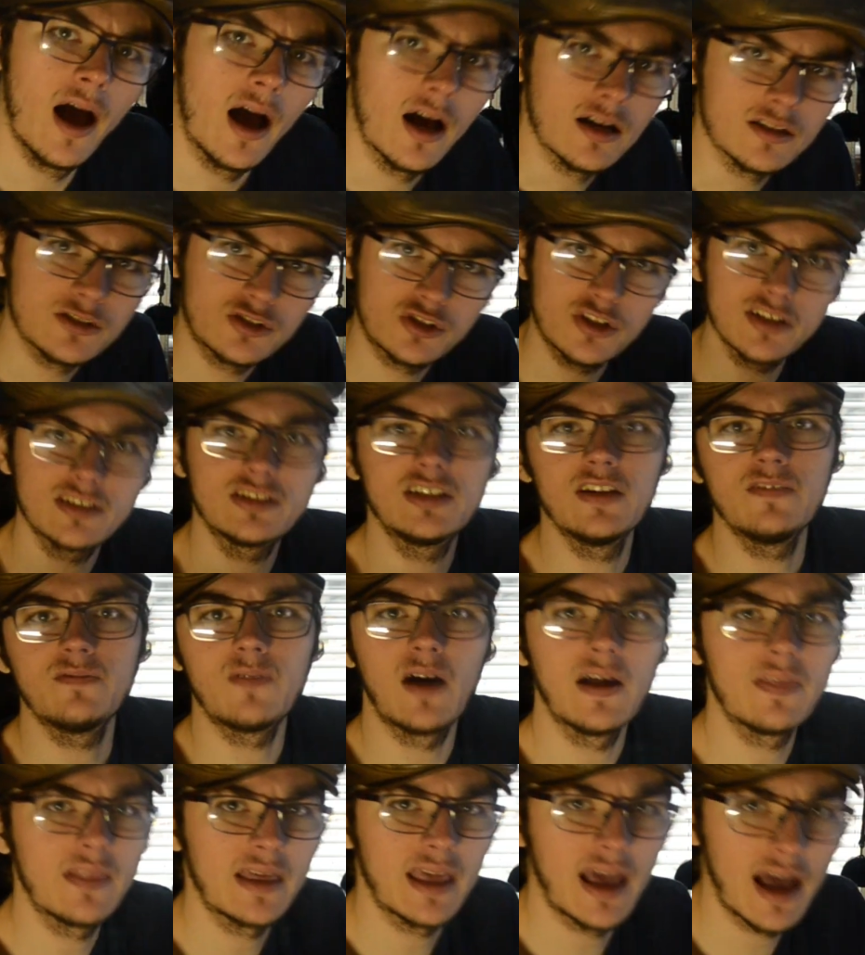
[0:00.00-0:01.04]
Trixie
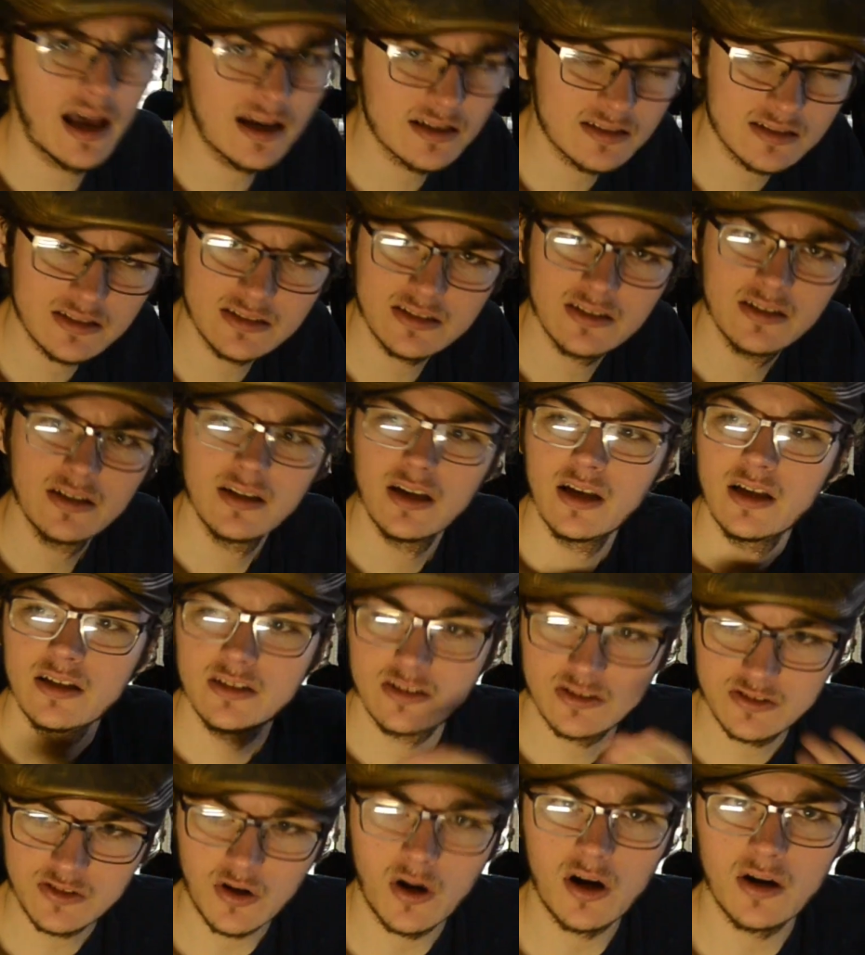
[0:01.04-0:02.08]
finally asks
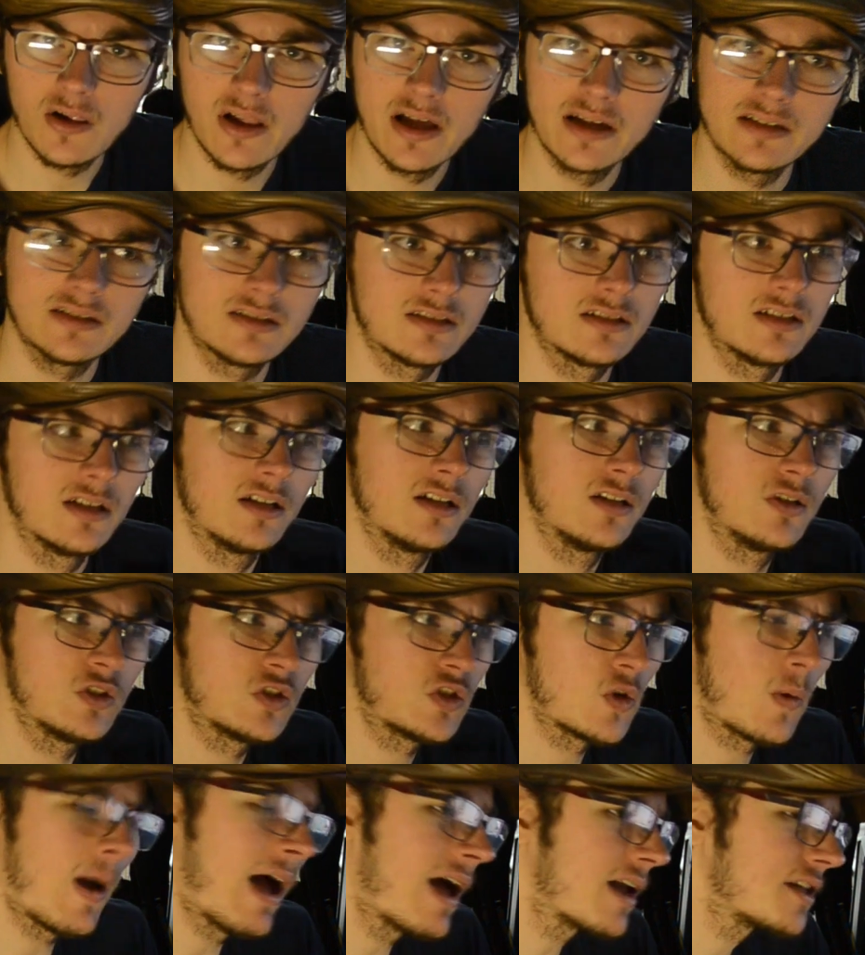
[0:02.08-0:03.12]
Starlight,
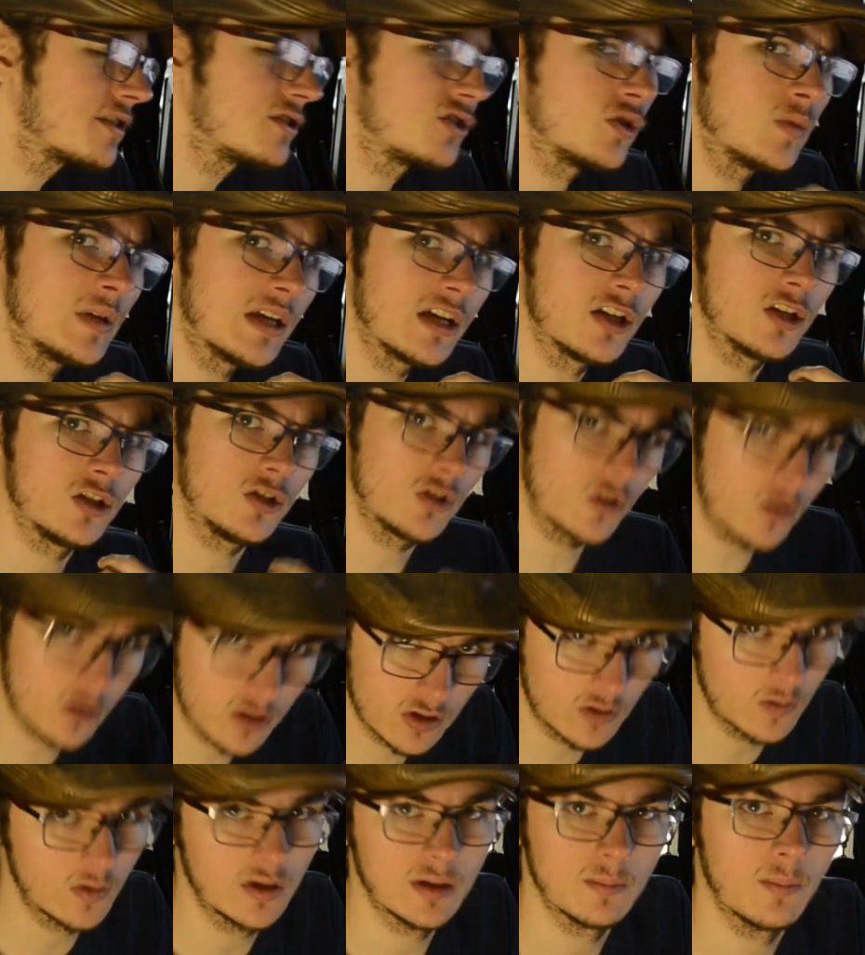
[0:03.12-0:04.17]
so how did you get your
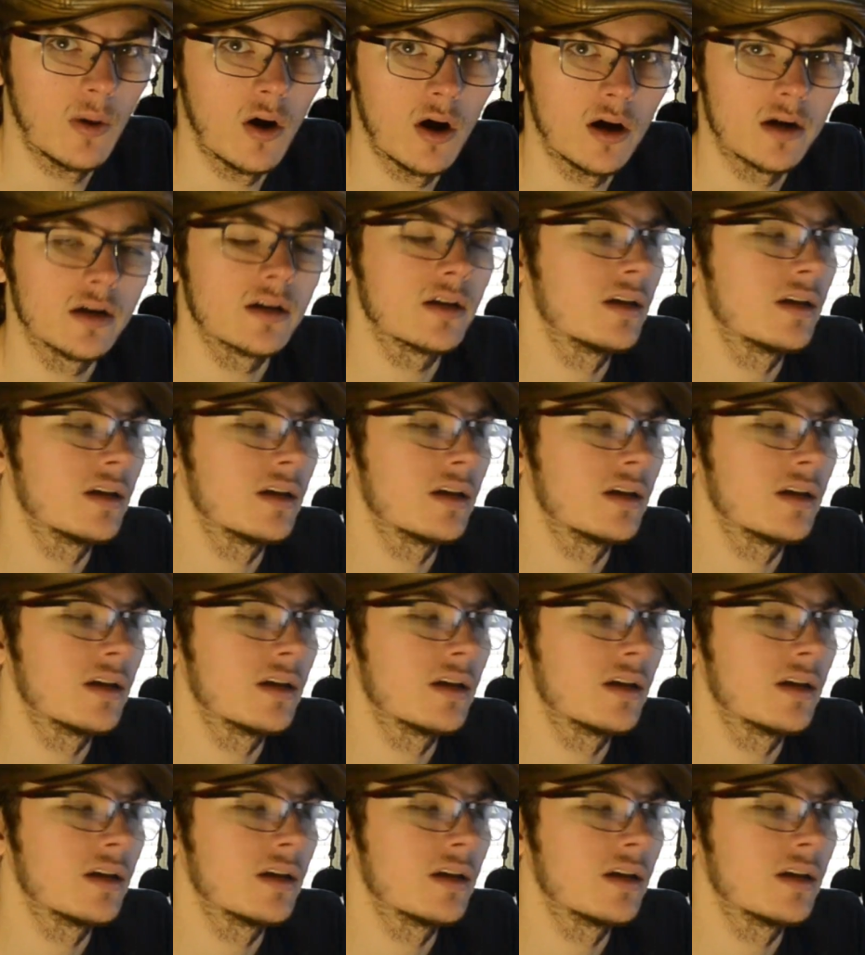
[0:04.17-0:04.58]
cutie mark?